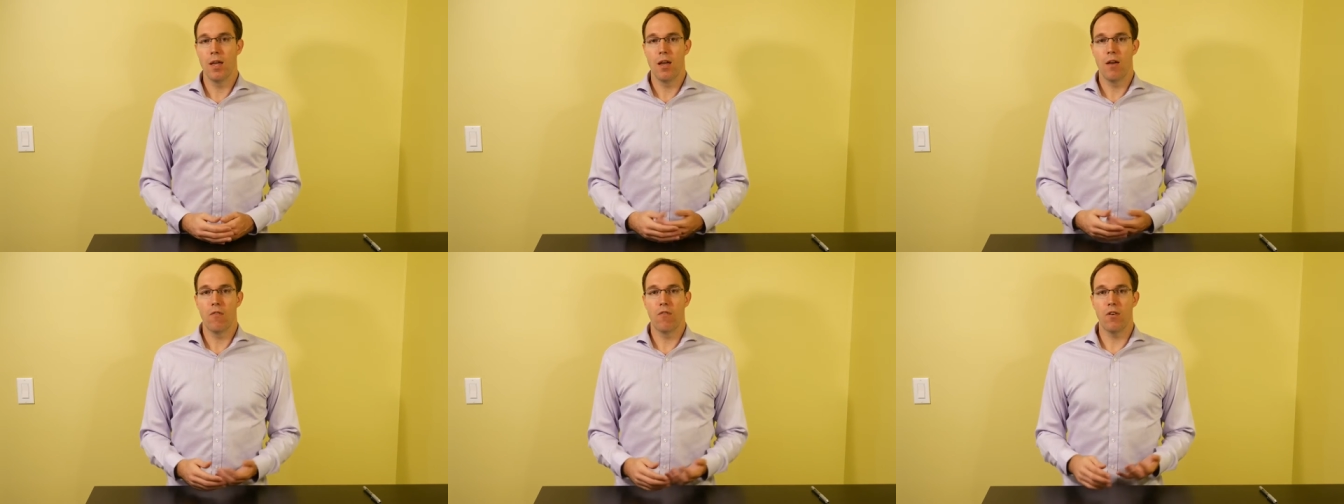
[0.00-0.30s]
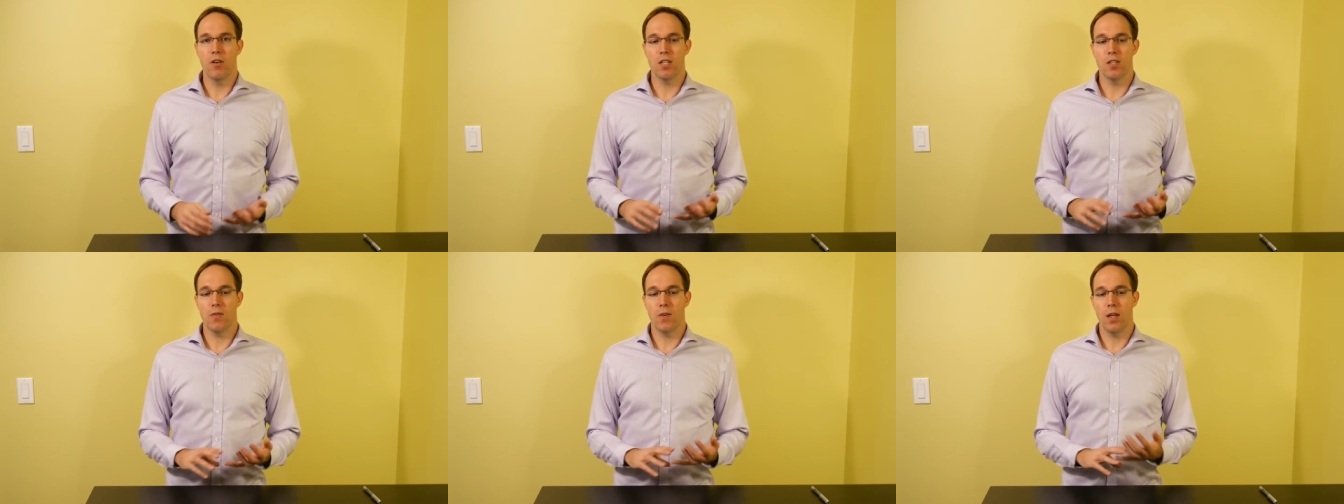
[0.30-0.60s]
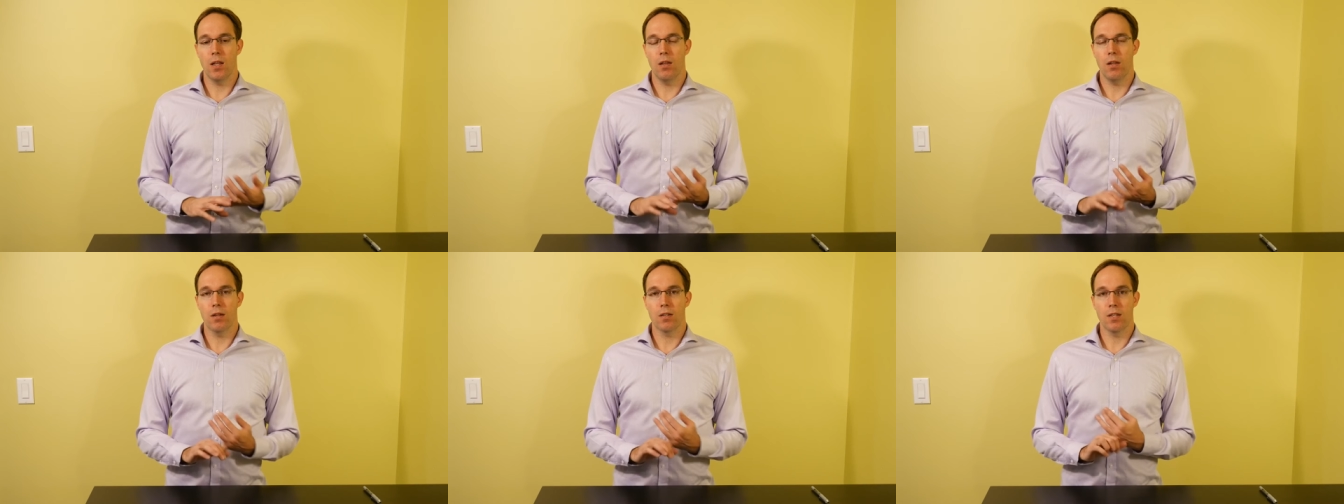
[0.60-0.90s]
First of
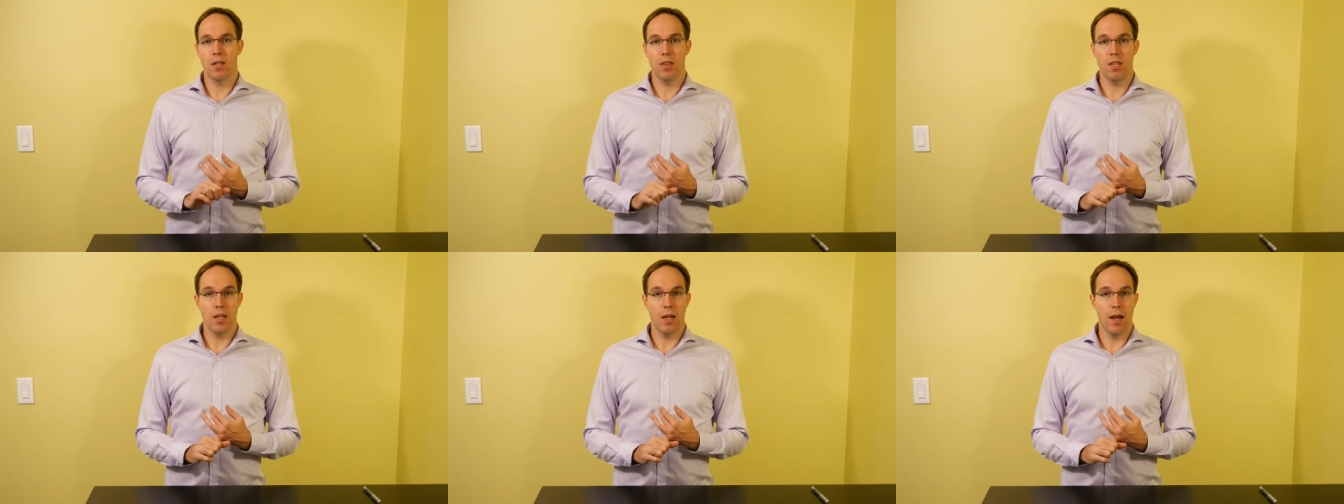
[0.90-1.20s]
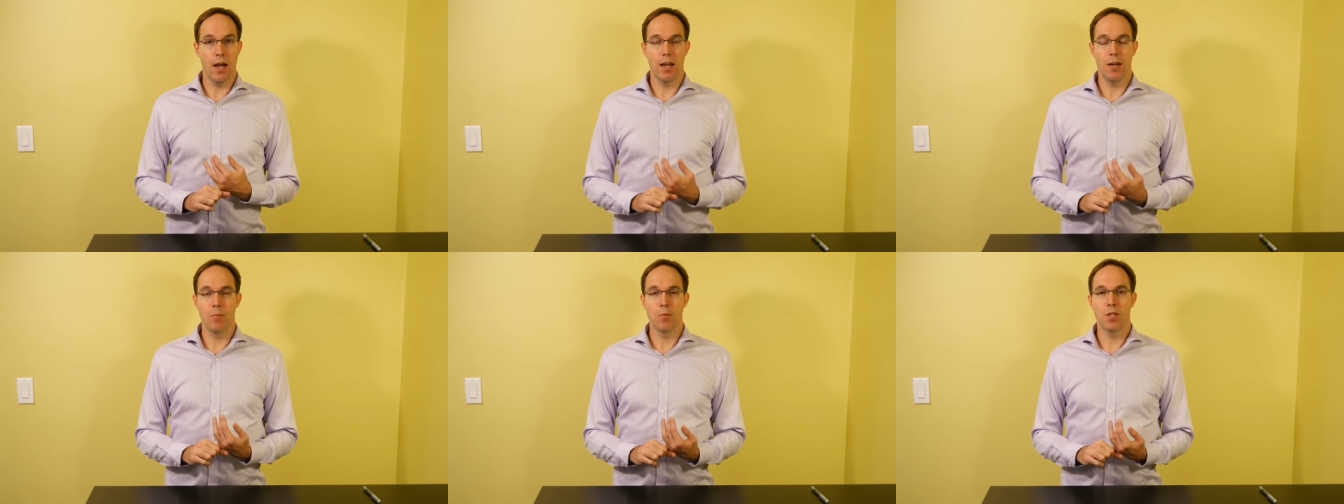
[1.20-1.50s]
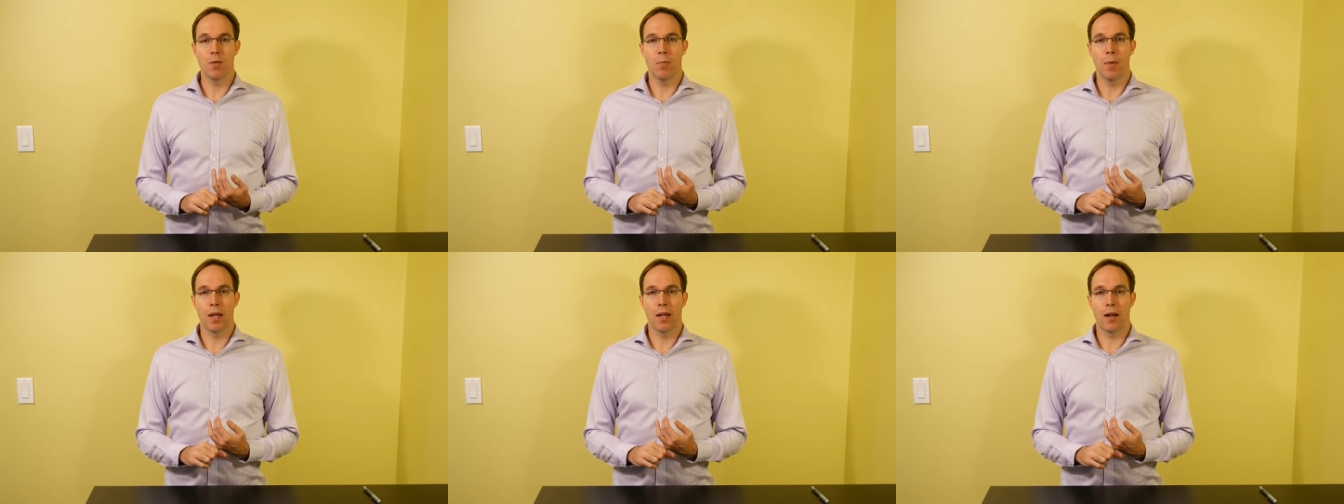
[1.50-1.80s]
all, it looks at the items
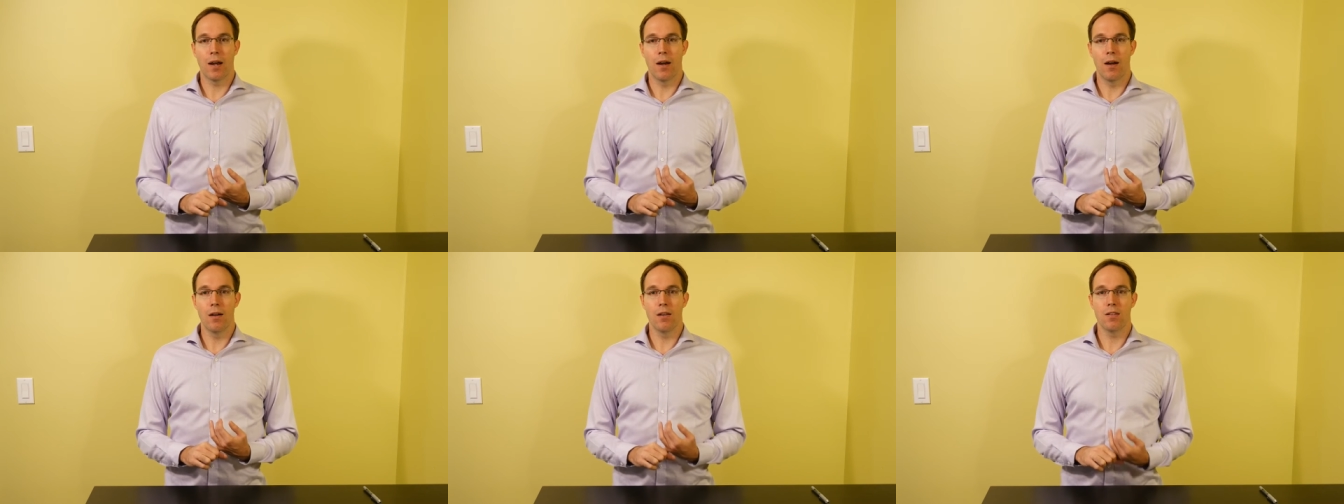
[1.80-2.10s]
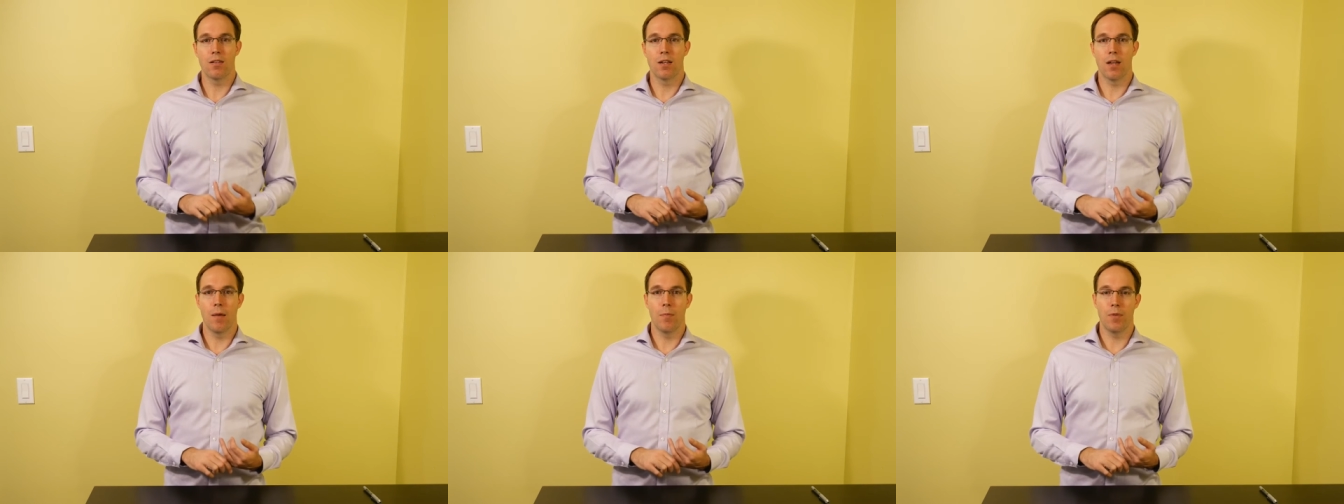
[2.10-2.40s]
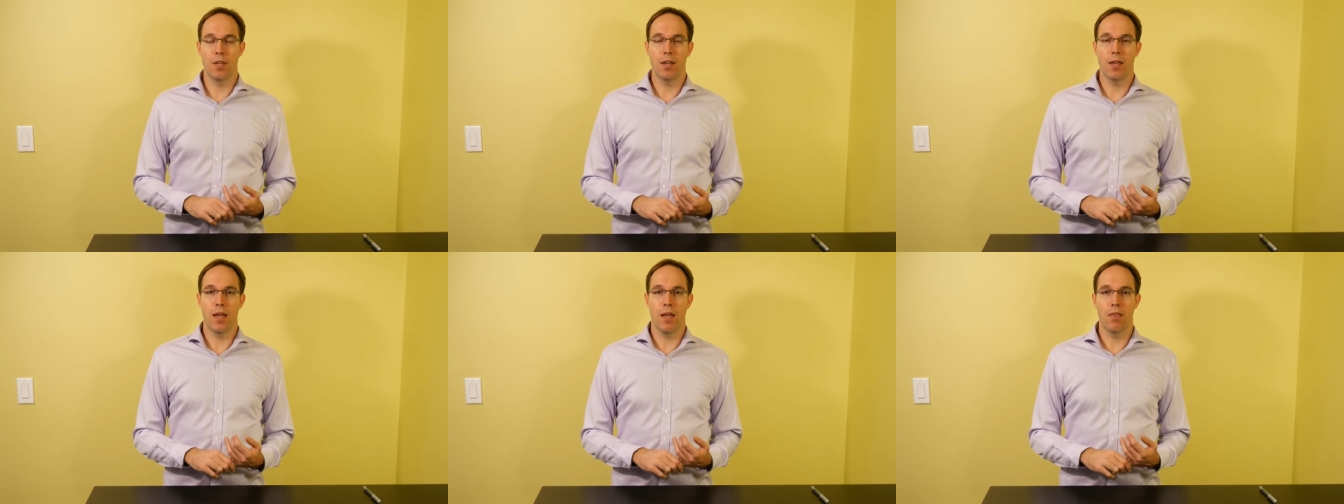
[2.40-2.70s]
in my cart to come
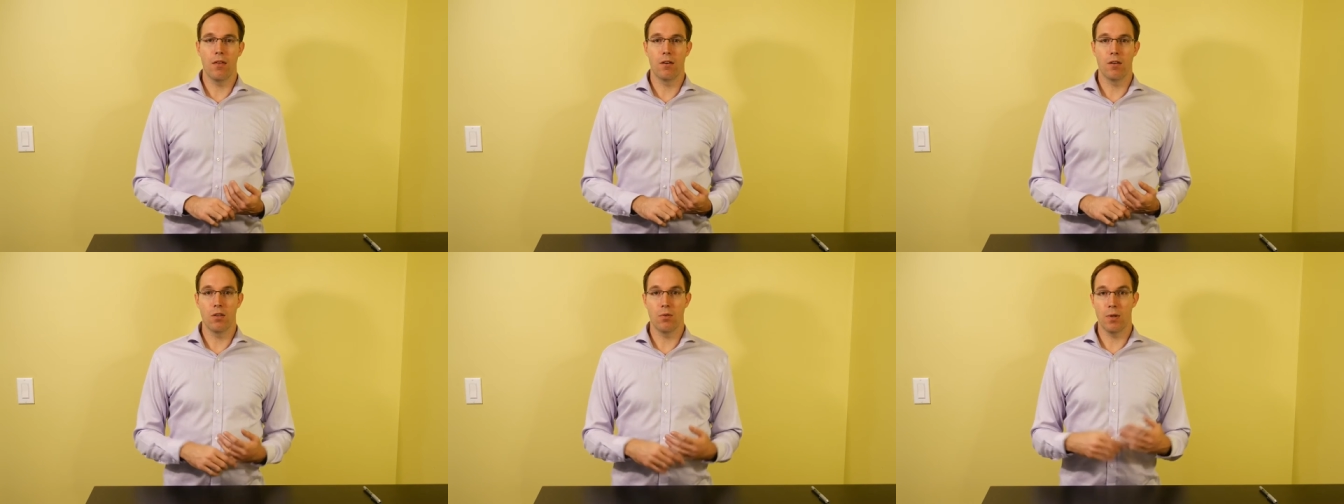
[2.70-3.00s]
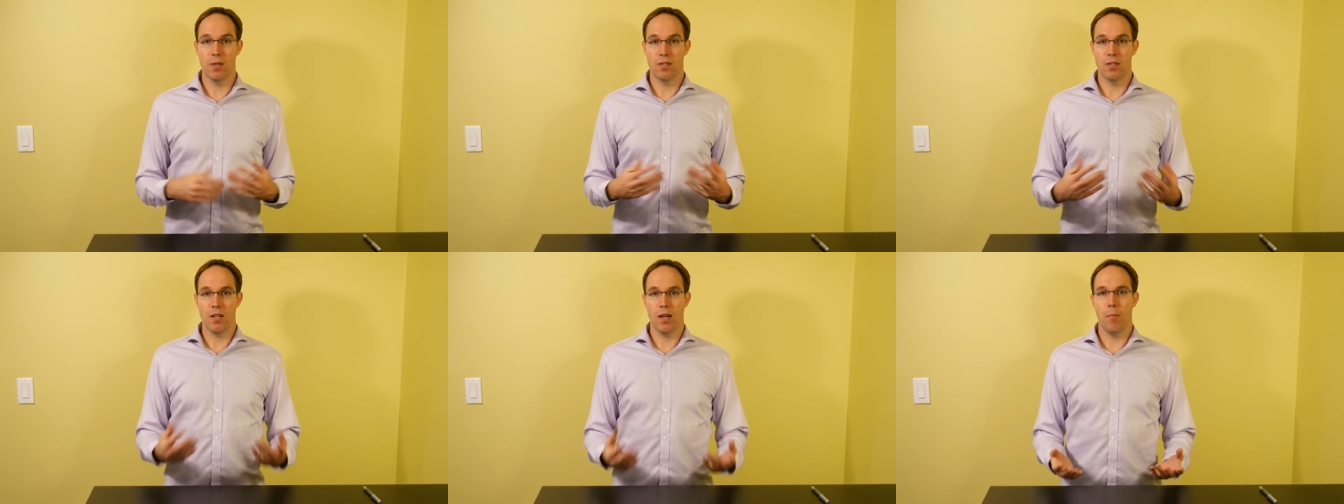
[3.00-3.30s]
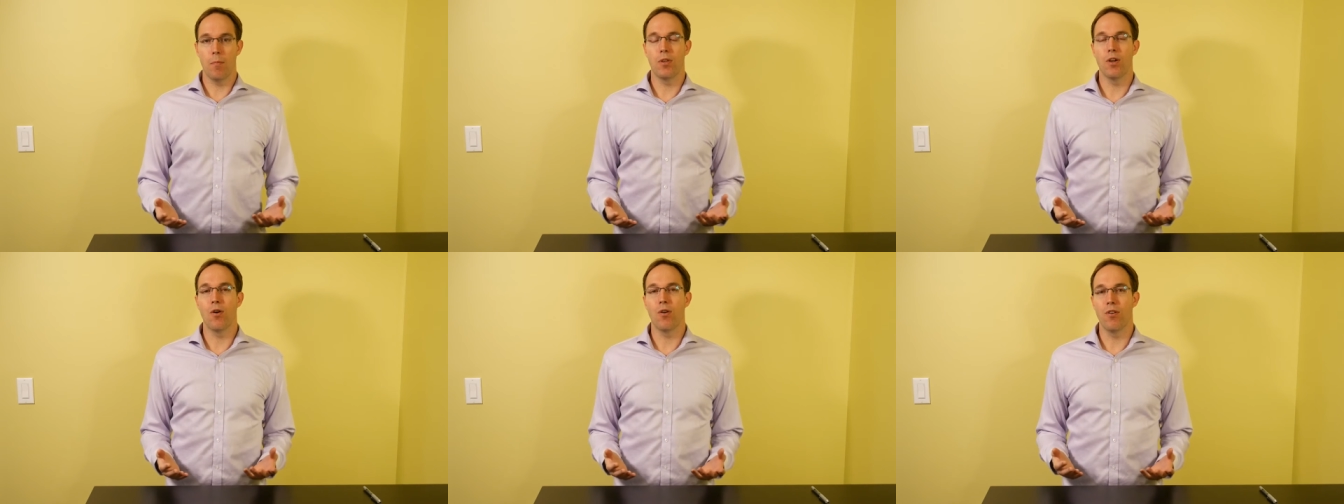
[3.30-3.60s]
together to a
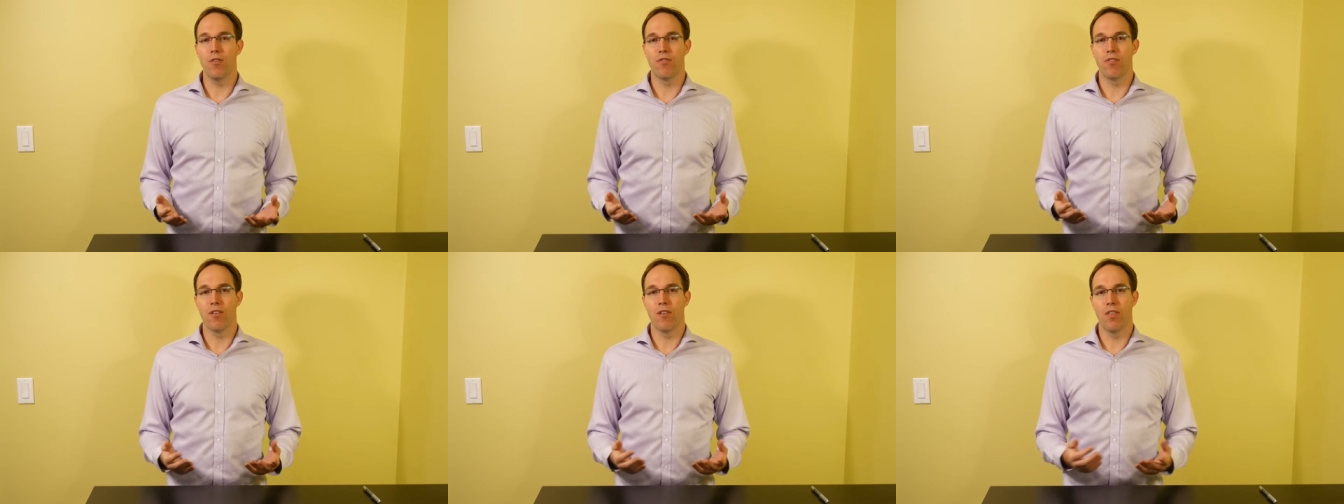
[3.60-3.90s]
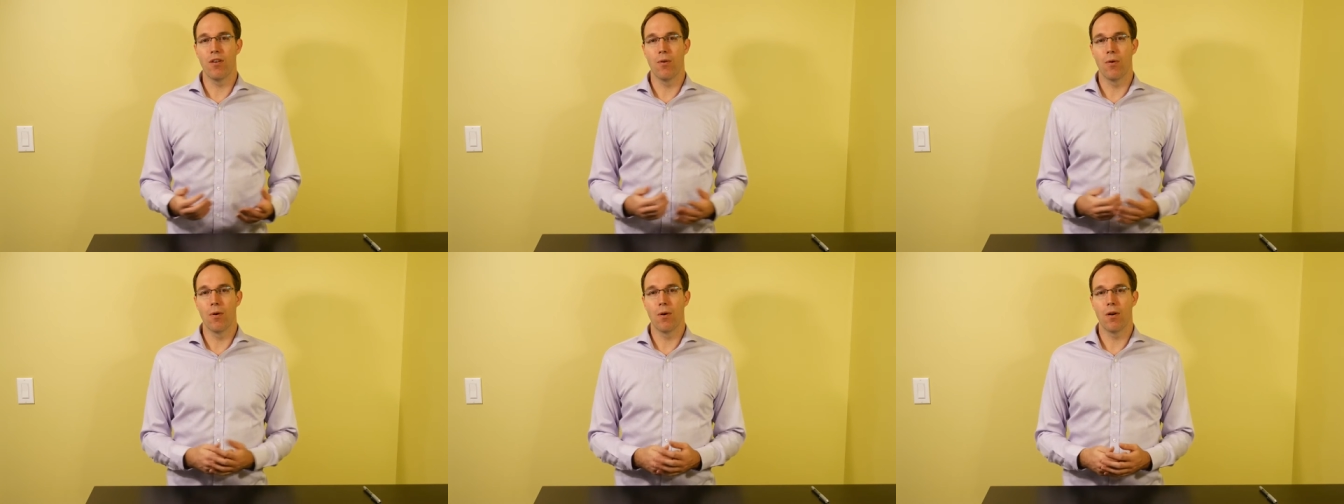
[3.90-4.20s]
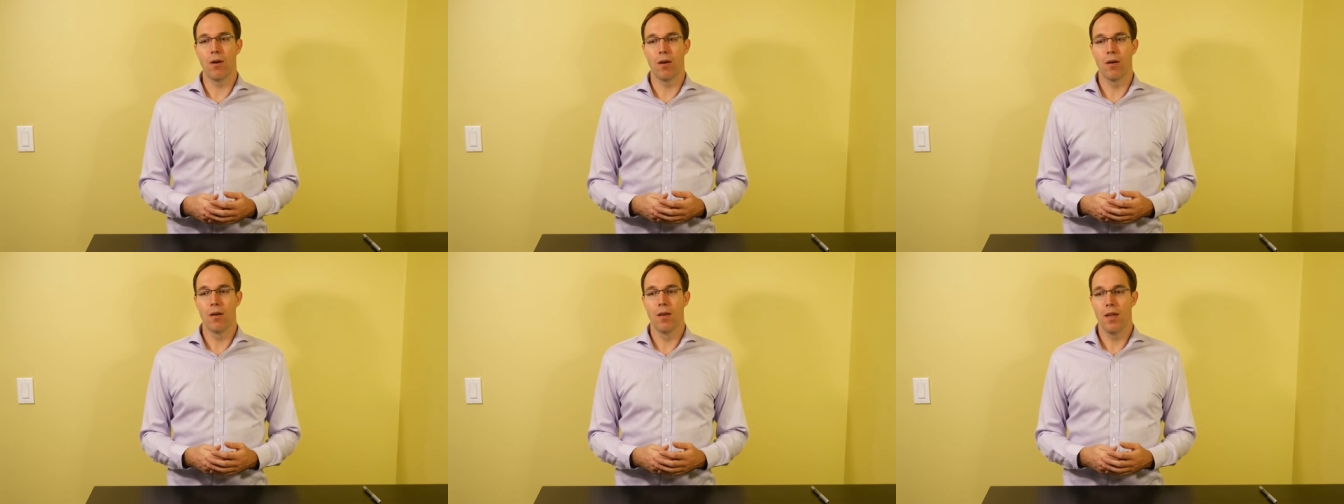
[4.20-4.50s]
subtotal for the
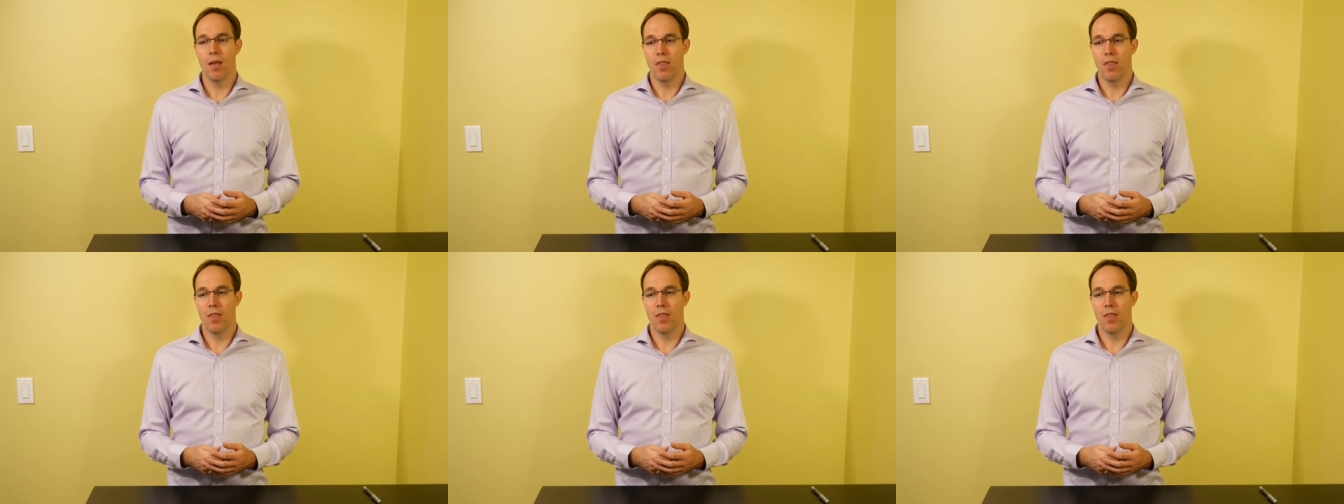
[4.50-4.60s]
order.